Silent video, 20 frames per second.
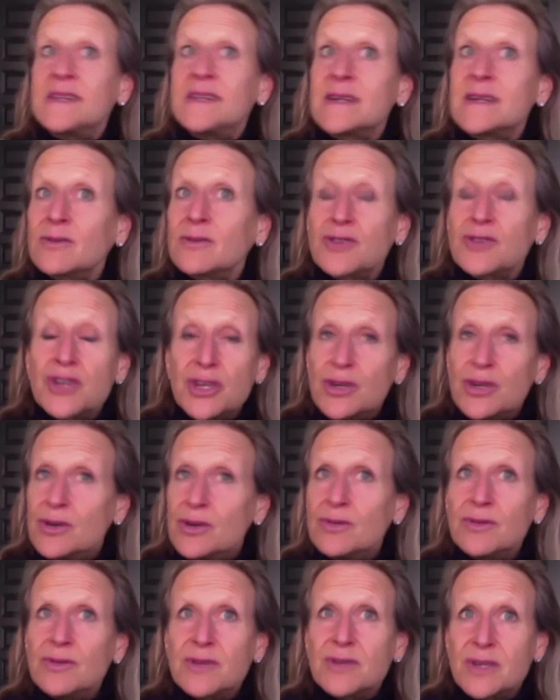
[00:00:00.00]
I may
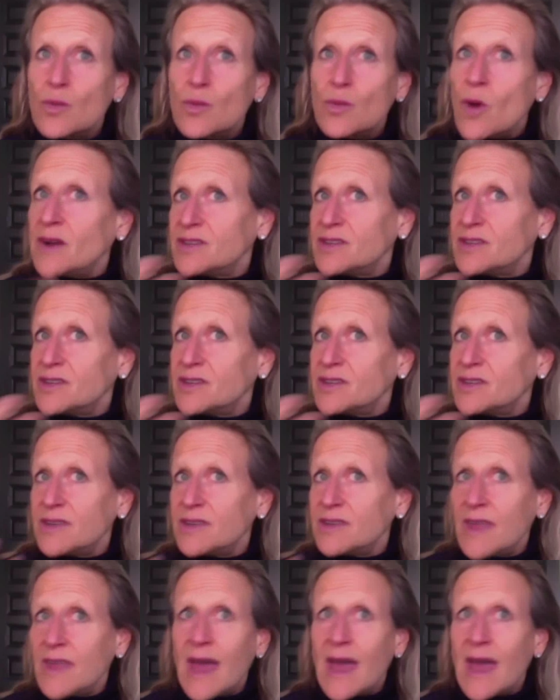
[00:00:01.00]
still choose to
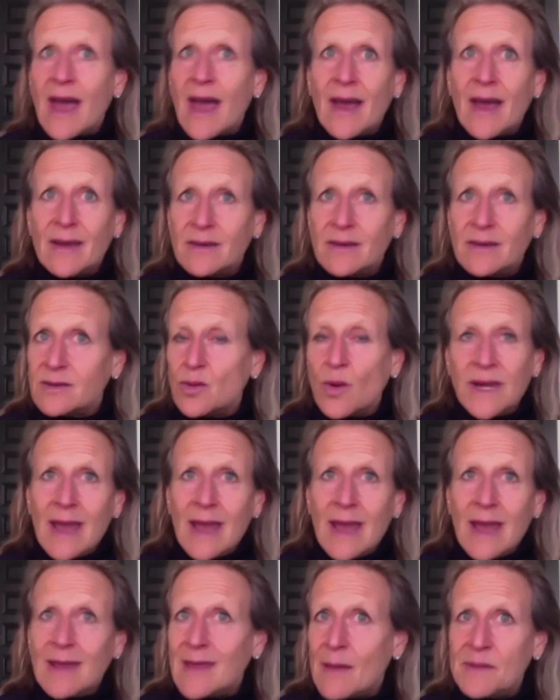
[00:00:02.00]
watch that
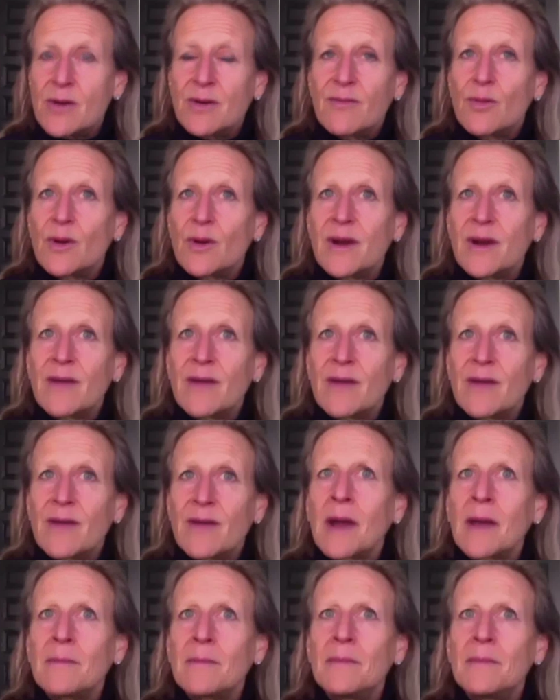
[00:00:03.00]
28th episode of
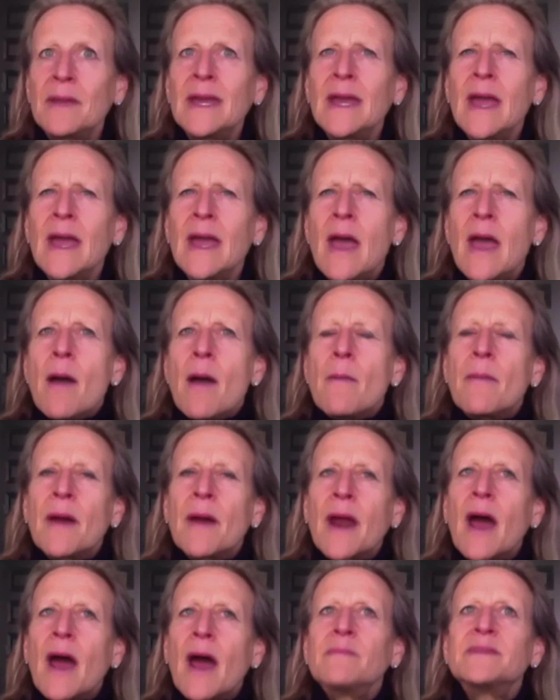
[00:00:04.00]
whatever it might
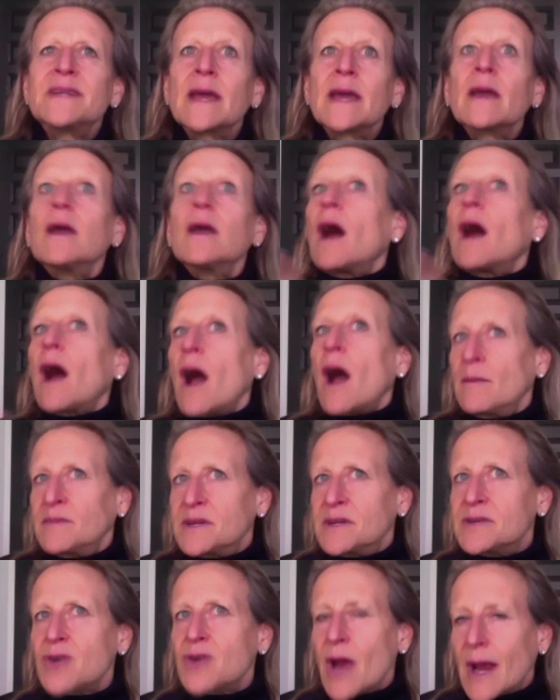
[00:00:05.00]
be, but I'm
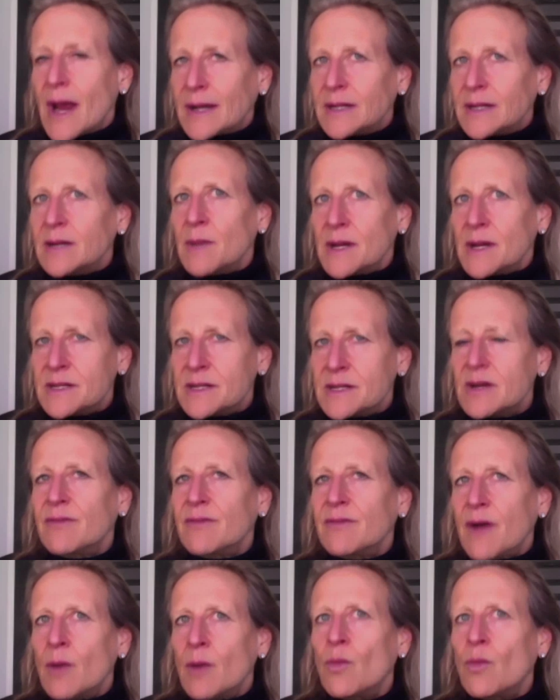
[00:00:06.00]
saying, I'm
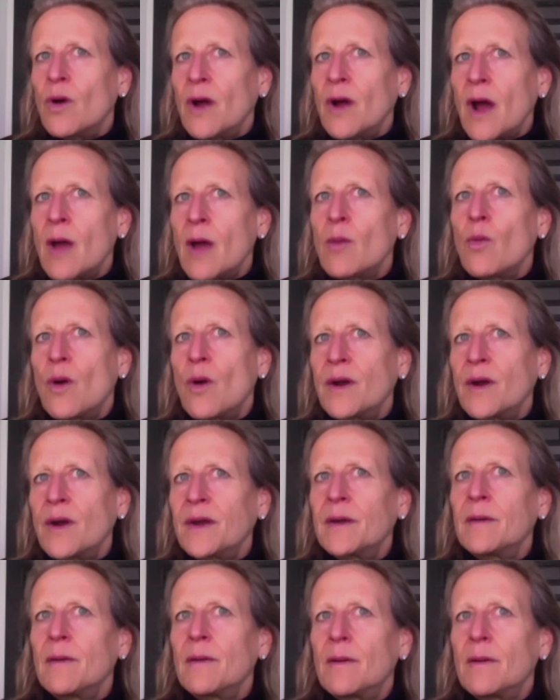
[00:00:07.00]
distracting myself. I
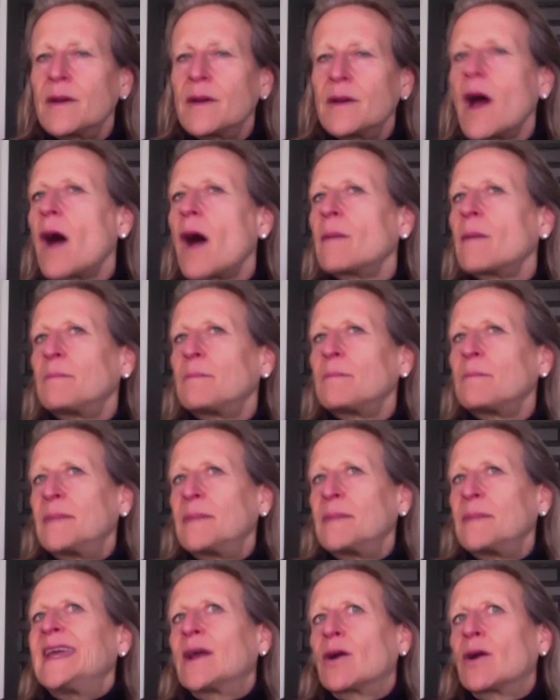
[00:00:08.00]
want to
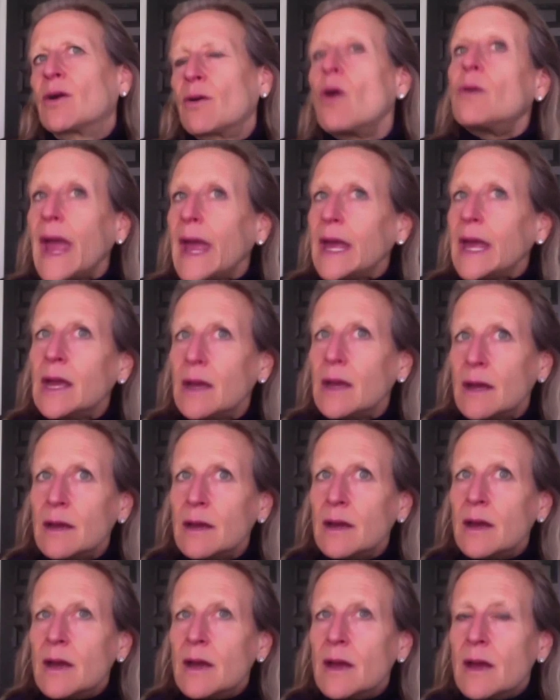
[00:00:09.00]
not be here.
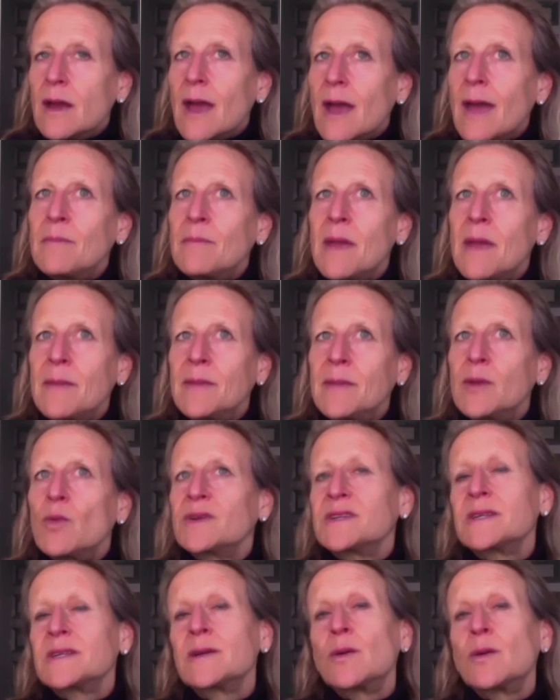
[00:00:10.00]
Okay.
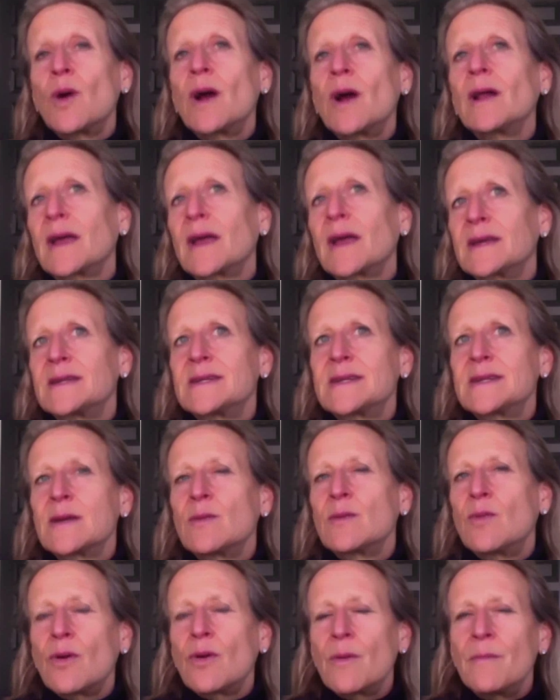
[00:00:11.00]
And maybe once in a while
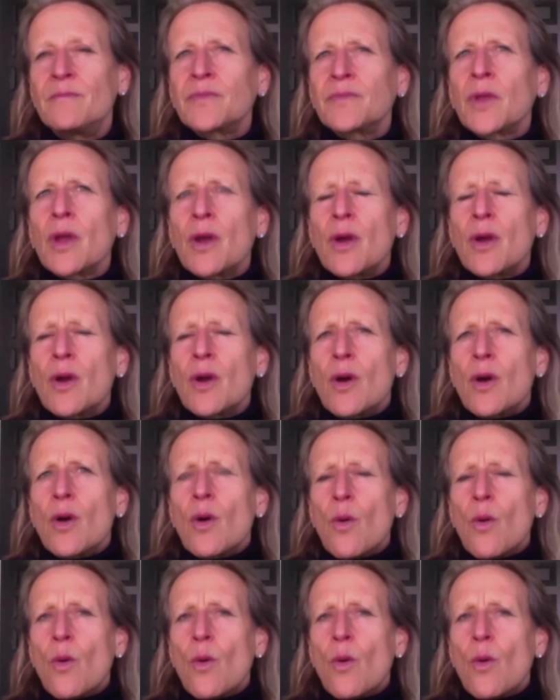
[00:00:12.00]
I can say, well,